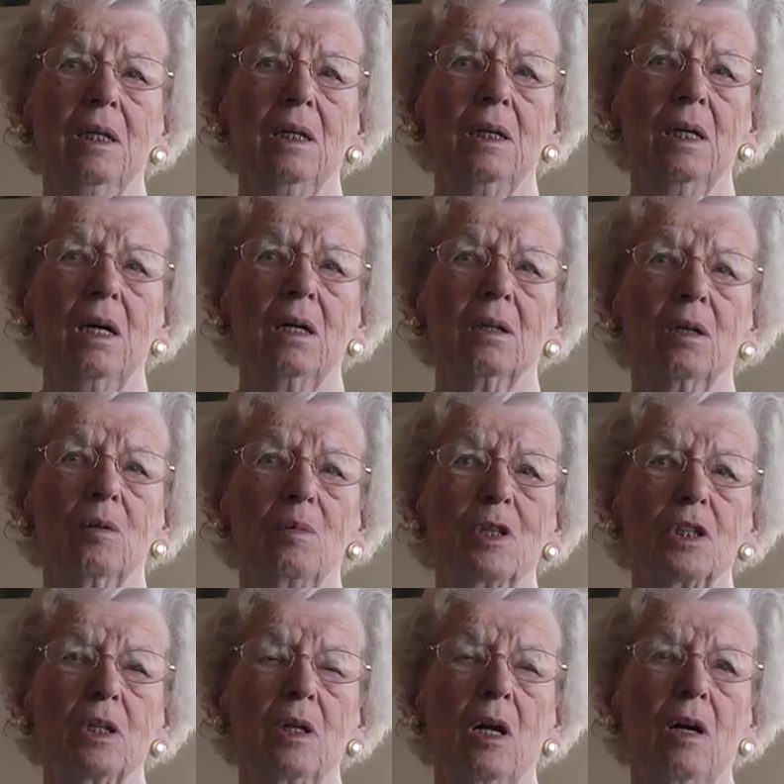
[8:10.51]

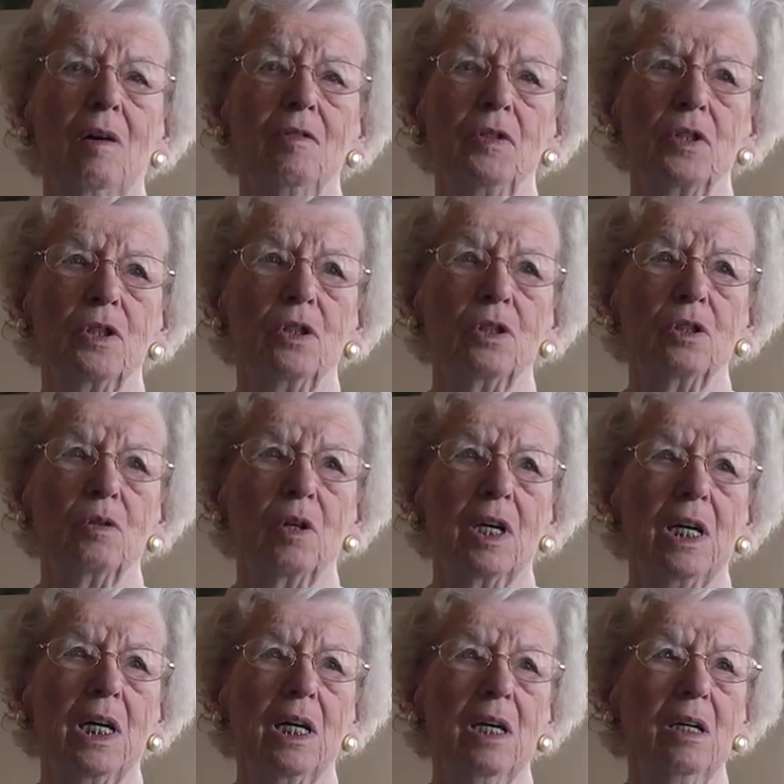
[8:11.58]
non-commissioned officers
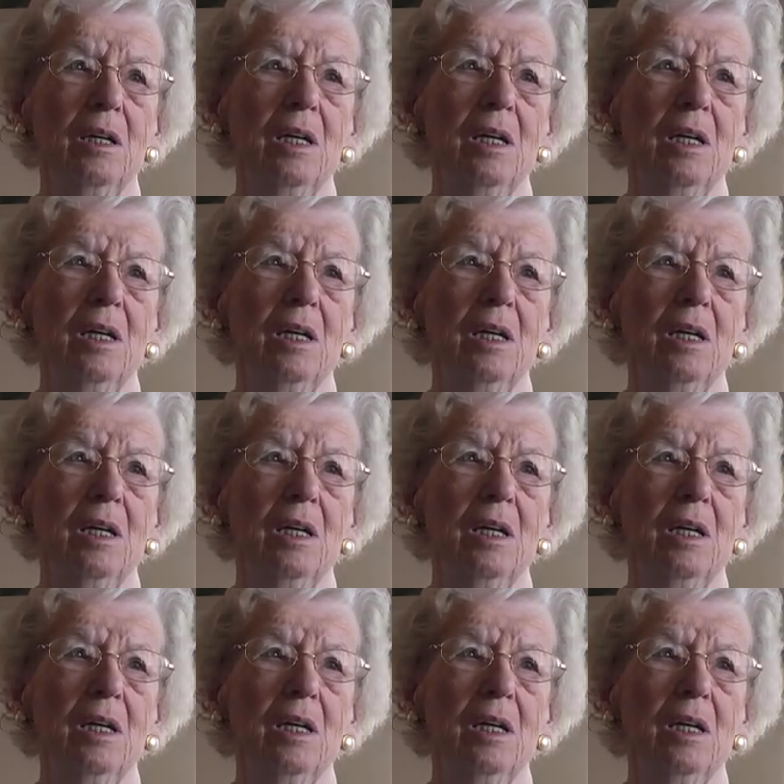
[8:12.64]
training.